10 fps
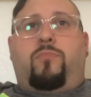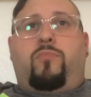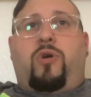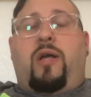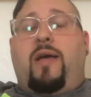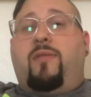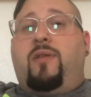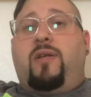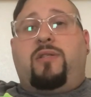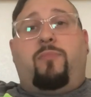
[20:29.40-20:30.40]
well, I
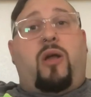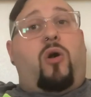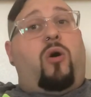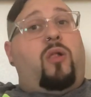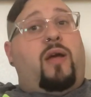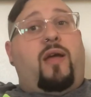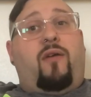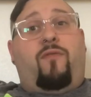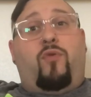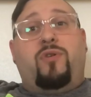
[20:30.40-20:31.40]
think that's about all I
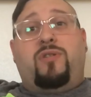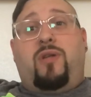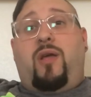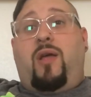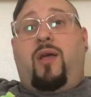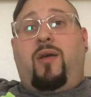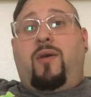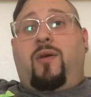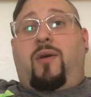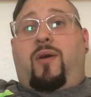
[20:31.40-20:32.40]
have for today.
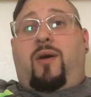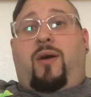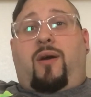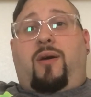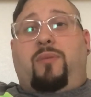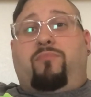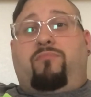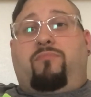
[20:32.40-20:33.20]
Um,